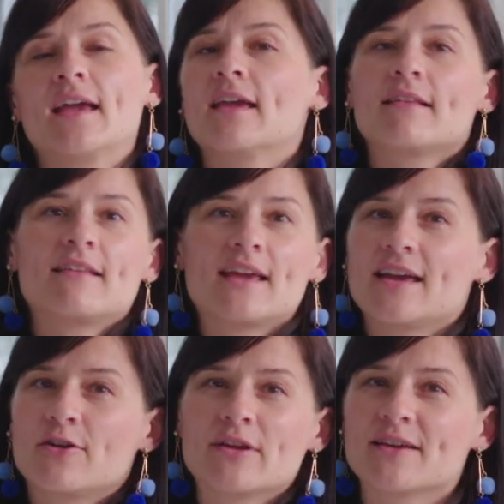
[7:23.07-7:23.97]
in the
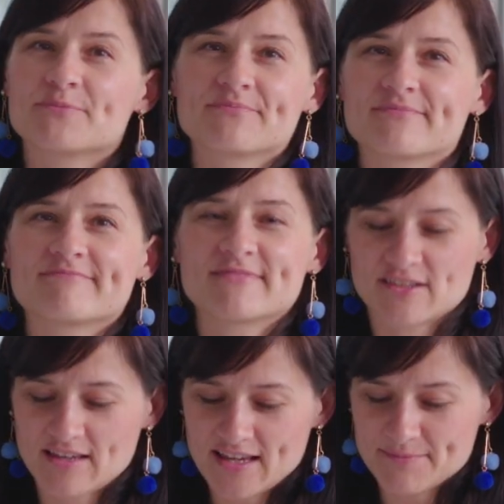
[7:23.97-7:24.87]
area.
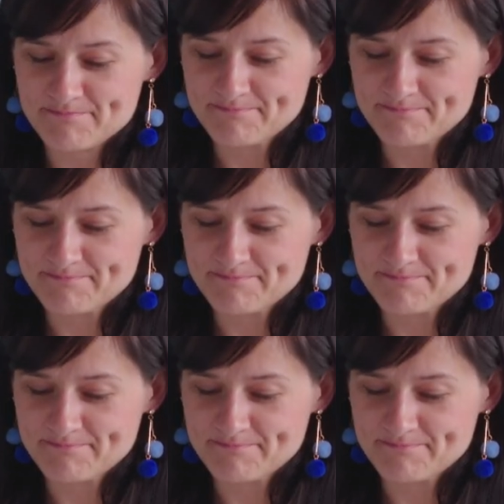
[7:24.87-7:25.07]
Okay?